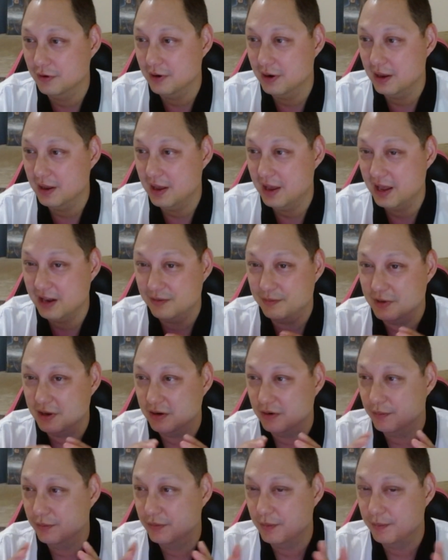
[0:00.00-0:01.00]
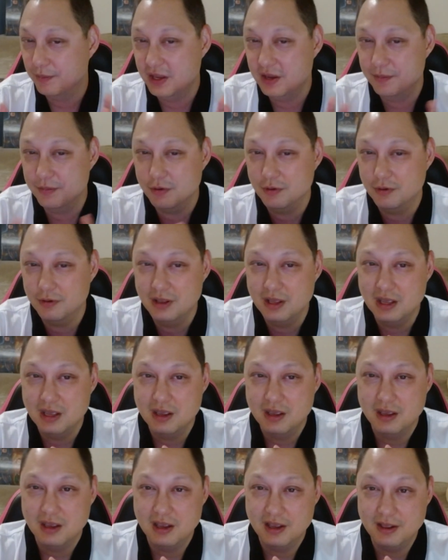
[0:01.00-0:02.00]
aspect of the people
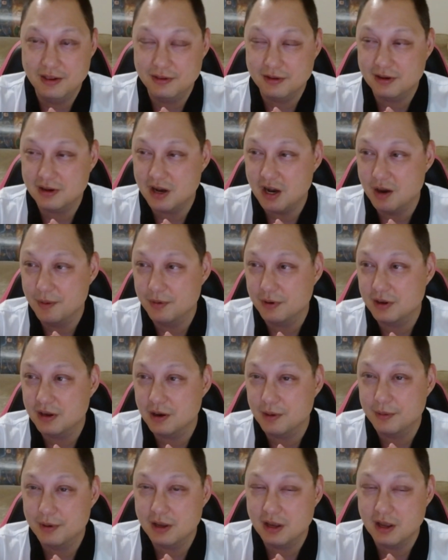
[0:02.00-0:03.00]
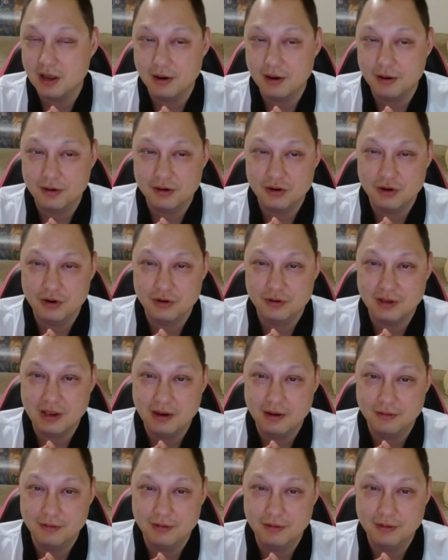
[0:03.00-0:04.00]
in the comic characters, that
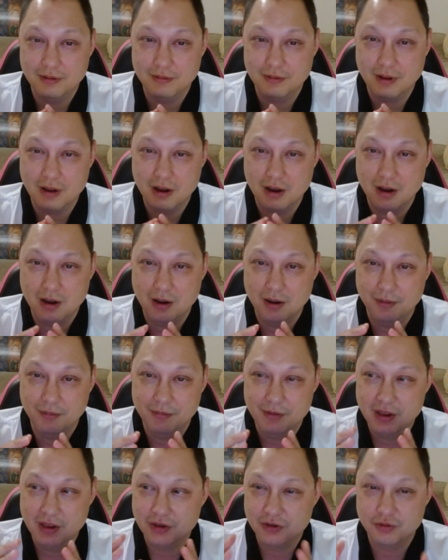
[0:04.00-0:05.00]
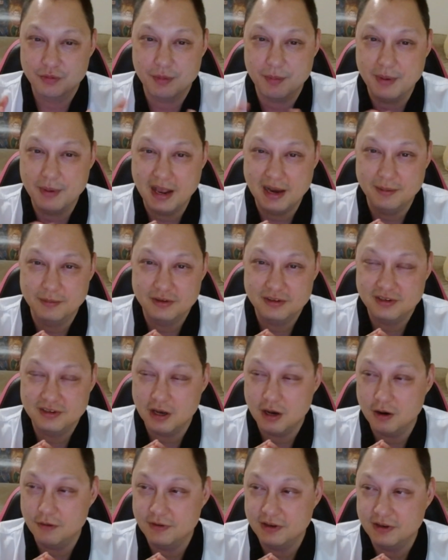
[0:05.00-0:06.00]
Superman
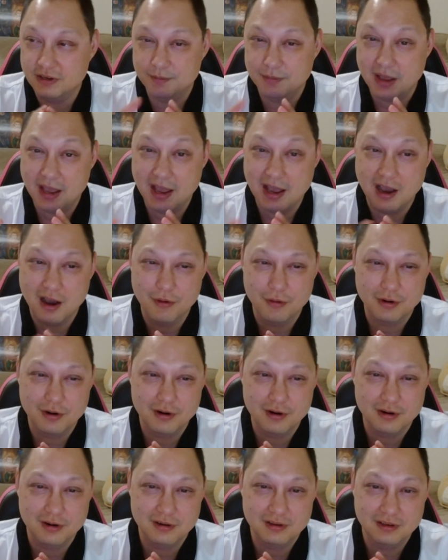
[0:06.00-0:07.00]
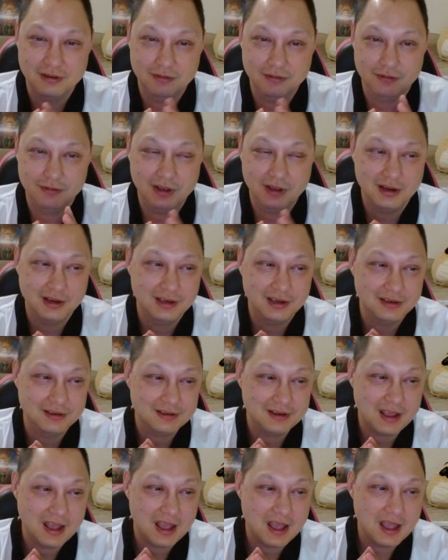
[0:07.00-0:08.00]
himself, his powers, his villains.
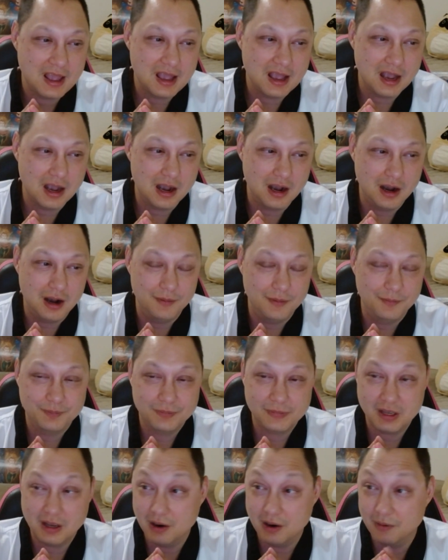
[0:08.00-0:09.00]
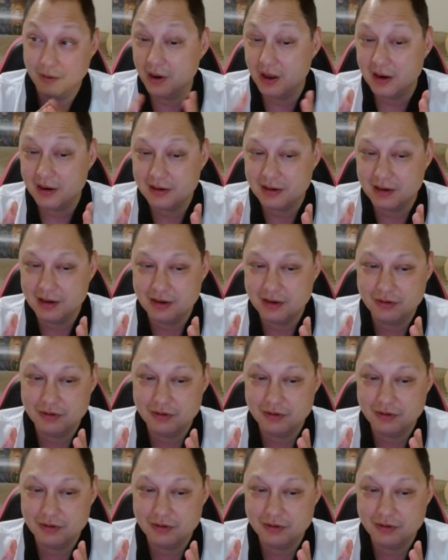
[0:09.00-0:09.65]
Ironically,